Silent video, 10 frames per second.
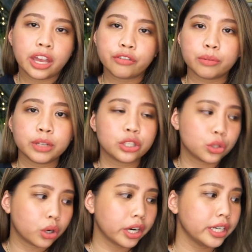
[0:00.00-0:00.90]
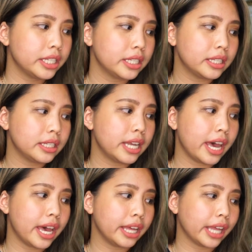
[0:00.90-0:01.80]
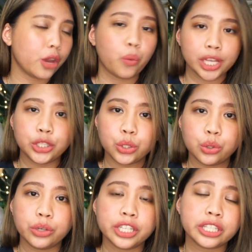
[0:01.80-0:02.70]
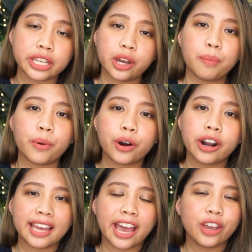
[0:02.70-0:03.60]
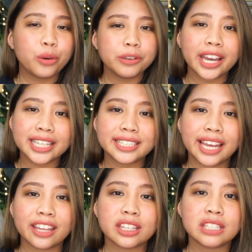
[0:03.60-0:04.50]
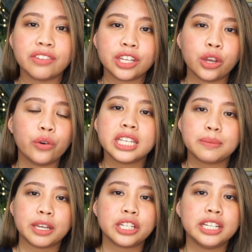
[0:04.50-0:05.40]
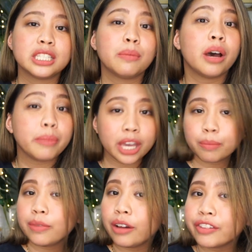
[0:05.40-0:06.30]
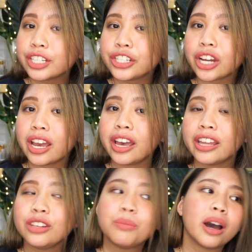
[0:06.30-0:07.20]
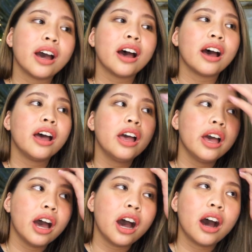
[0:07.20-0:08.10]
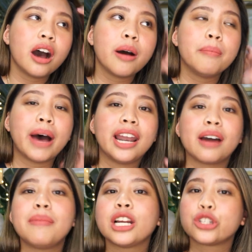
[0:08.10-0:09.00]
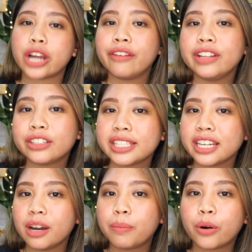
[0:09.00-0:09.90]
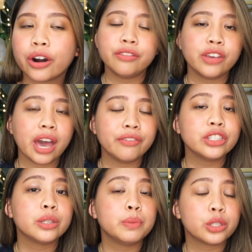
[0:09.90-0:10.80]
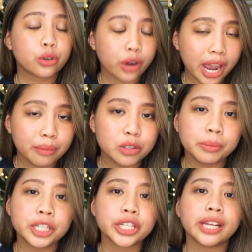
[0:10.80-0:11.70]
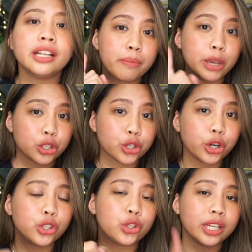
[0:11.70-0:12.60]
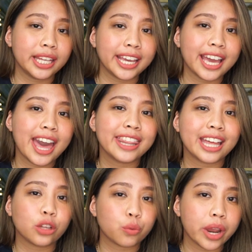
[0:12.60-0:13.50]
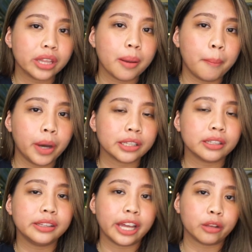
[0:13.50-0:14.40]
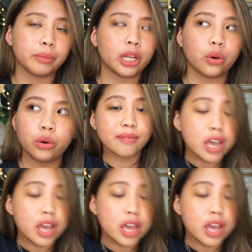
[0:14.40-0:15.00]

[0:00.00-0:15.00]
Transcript: and from the stores that I went to in Singapore. I hope you guys like this video, especially sa mga makeup lovers dyan, yung mga balak mag-travel to Singapore. If you haven't subscribed to my channel, make sure to click that red button down below.